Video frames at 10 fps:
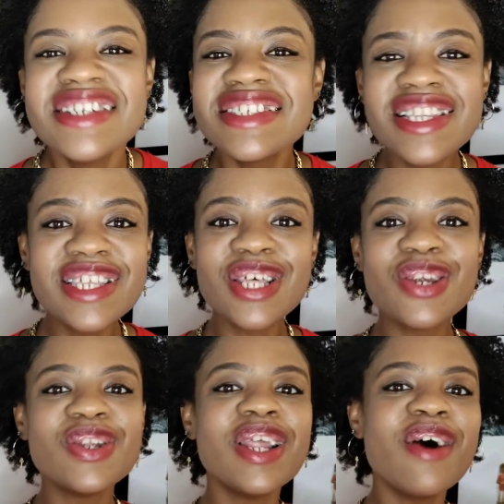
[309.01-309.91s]
silly
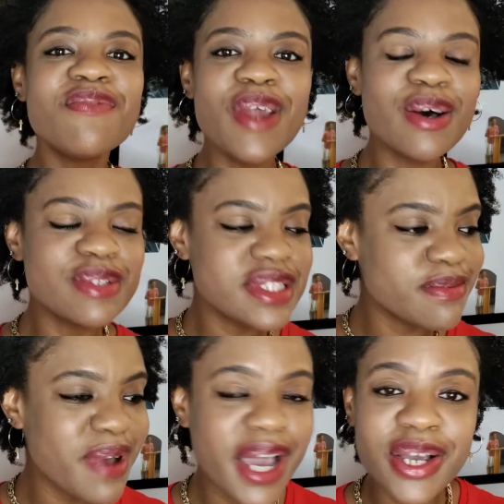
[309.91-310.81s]
little love notes to
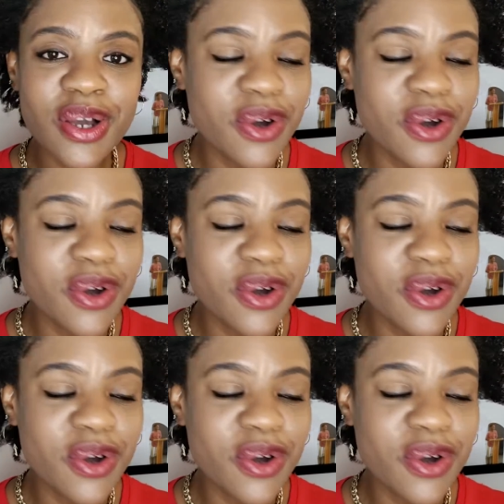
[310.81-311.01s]
my